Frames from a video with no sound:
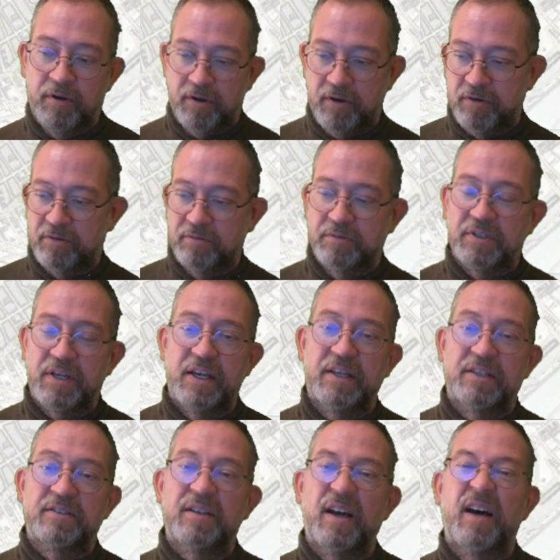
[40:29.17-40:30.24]
on getting
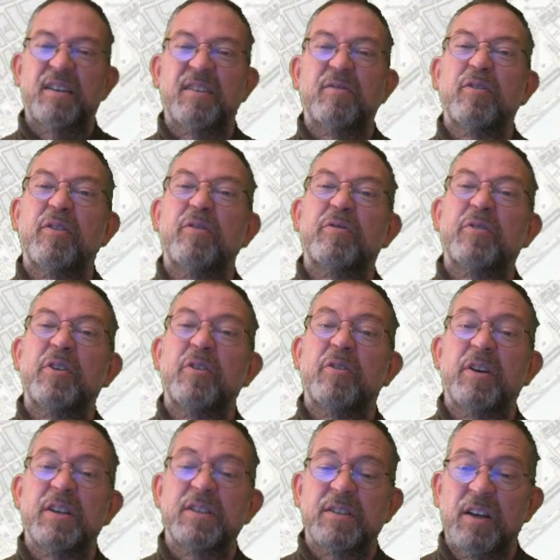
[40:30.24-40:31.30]
started with
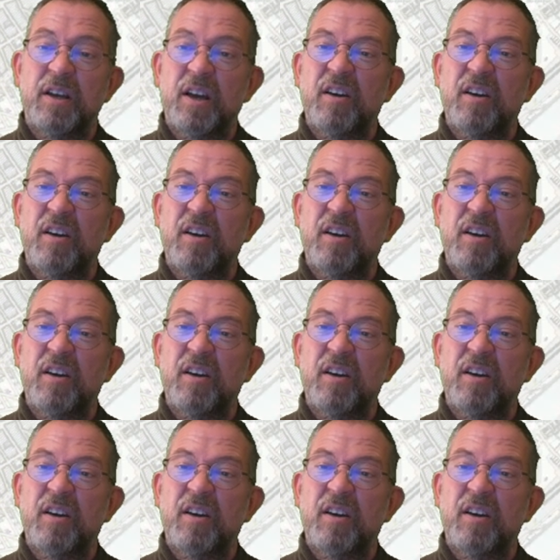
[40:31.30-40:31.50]
QGIS,